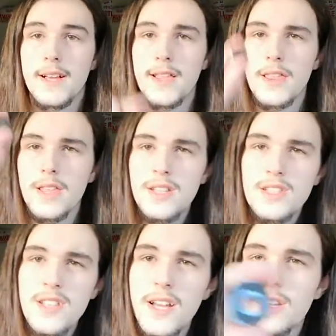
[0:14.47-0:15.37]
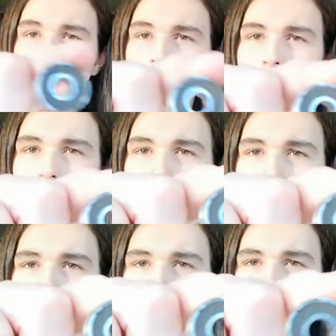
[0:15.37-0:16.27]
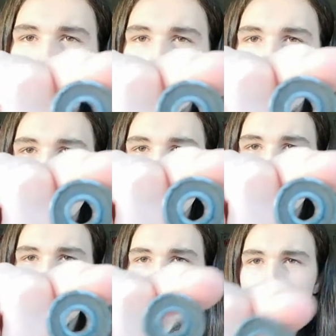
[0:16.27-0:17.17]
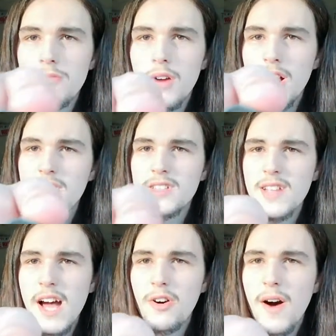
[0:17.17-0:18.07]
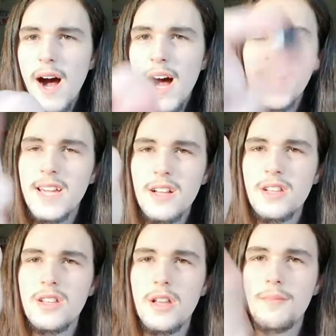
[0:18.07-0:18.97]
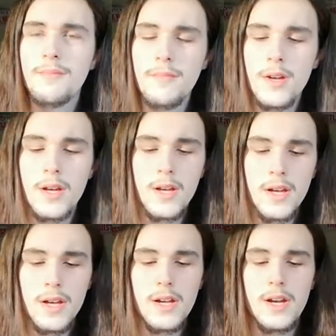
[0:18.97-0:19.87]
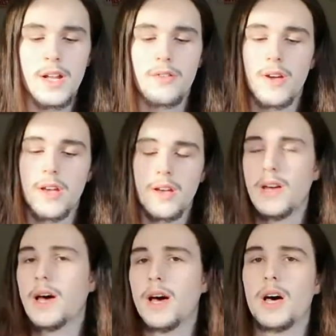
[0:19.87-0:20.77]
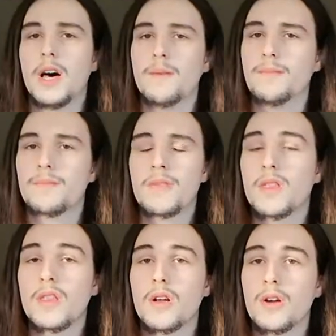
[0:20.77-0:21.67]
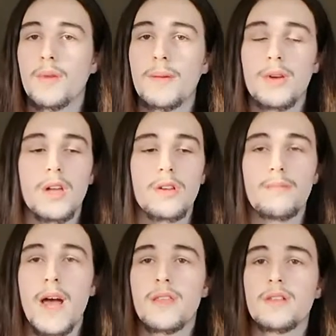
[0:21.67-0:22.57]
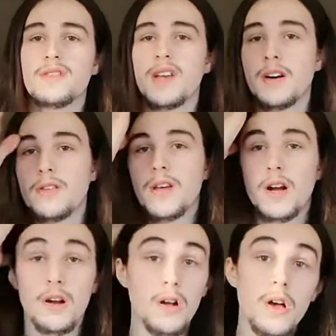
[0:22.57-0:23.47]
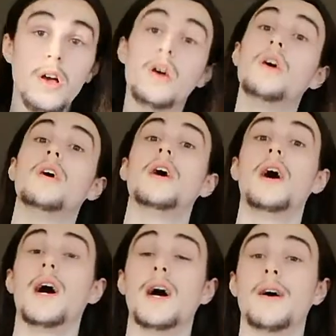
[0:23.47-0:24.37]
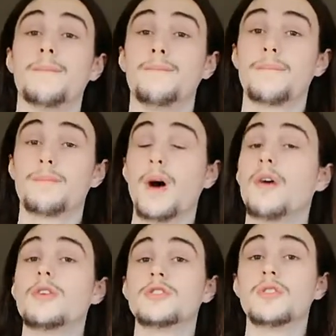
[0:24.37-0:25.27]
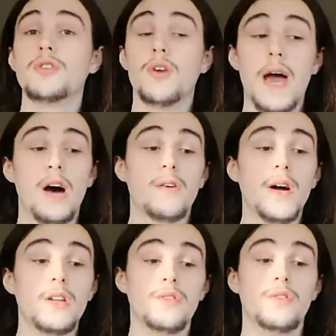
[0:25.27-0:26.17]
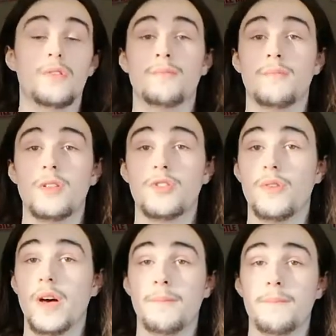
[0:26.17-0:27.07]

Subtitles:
these things, bearings, or at least how I clean them. Anyway, there might be other methods out there, but I want to show you how I do it.